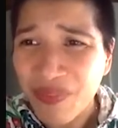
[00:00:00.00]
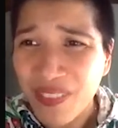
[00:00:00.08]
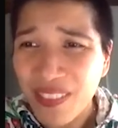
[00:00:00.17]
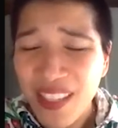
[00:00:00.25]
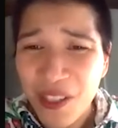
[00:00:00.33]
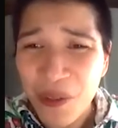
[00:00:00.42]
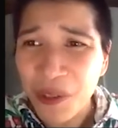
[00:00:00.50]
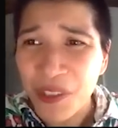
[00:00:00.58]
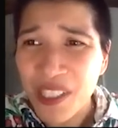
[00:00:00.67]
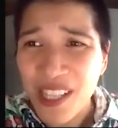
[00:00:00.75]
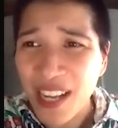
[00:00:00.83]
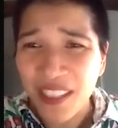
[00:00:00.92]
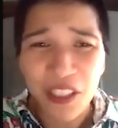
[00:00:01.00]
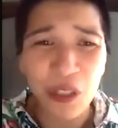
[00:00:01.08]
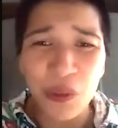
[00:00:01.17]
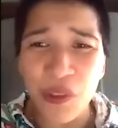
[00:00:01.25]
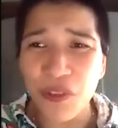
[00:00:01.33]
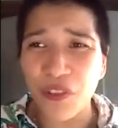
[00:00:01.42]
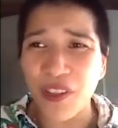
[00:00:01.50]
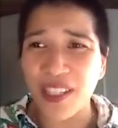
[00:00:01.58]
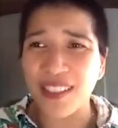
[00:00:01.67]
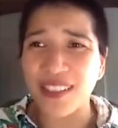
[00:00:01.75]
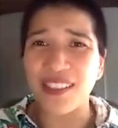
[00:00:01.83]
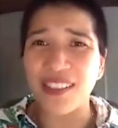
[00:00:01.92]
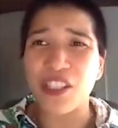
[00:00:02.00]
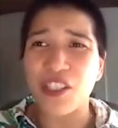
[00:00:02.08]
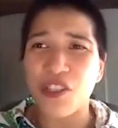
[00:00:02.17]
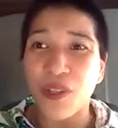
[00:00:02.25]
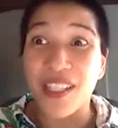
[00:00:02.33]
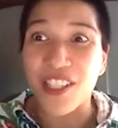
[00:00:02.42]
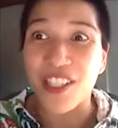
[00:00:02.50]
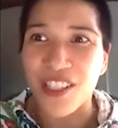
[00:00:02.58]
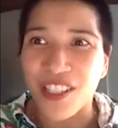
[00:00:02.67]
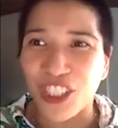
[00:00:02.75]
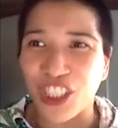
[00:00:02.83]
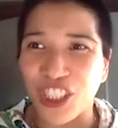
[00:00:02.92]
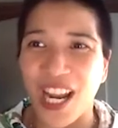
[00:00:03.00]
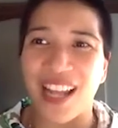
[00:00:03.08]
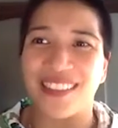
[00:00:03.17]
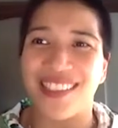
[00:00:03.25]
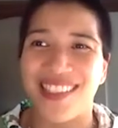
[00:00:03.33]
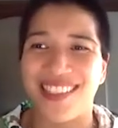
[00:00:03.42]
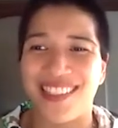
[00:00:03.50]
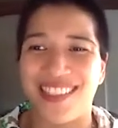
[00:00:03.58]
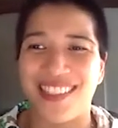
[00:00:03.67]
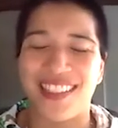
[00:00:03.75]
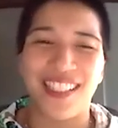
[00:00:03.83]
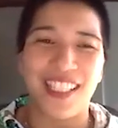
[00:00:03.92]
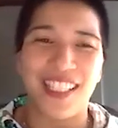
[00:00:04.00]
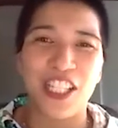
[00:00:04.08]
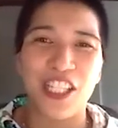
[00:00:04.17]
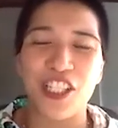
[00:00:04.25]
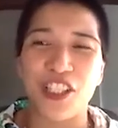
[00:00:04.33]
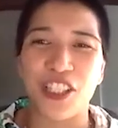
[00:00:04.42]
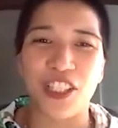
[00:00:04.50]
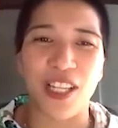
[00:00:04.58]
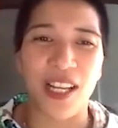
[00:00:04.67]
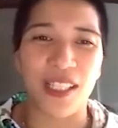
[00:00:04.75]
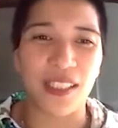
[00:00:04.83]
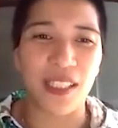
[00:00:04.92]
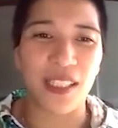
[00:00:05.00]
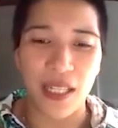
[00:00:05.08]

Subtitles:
They don't recite, they're too afraid. So here's their chance. Here's their chance.